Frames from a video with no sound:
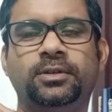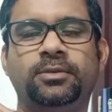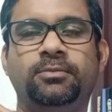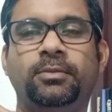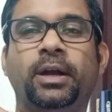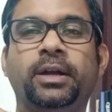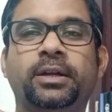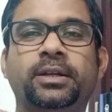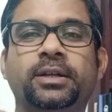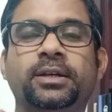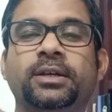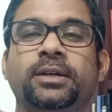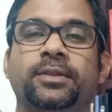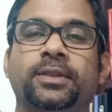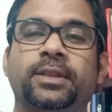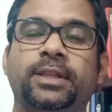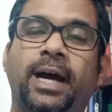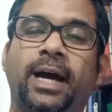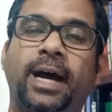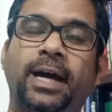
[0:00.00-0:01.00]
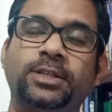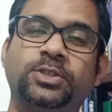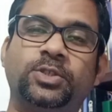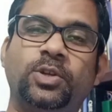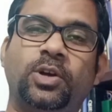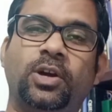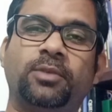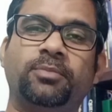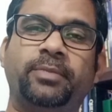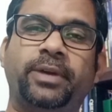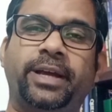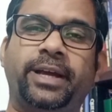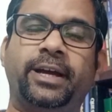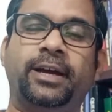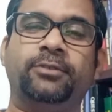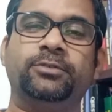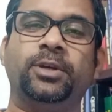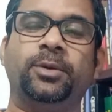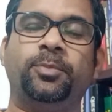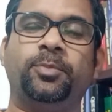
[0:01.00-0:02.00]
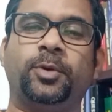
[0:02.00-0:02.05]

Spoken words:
but that stock may have the